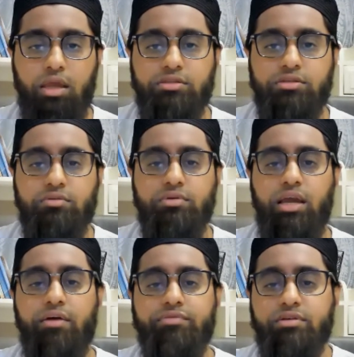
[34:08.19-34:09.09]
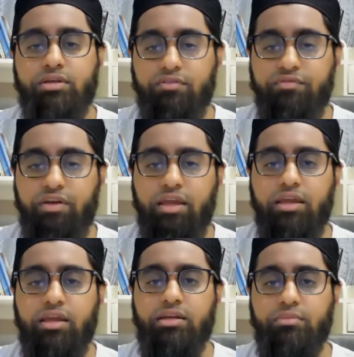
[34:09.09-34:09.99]
And so we have to
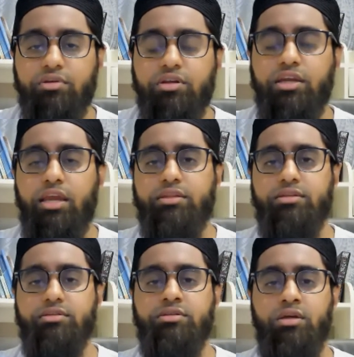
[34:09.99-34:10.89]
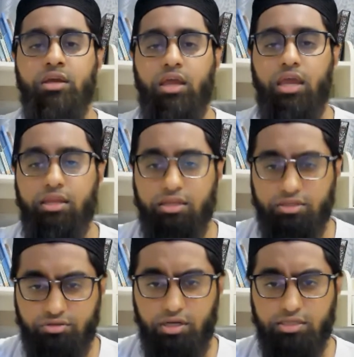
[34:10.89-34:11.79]
convey and communicate this and
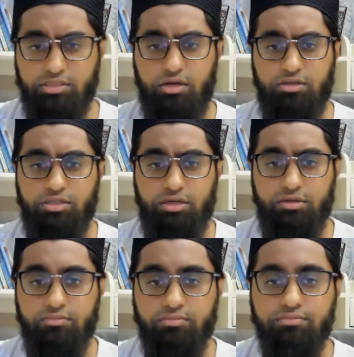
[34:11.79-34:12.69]
entrust our Shaykh.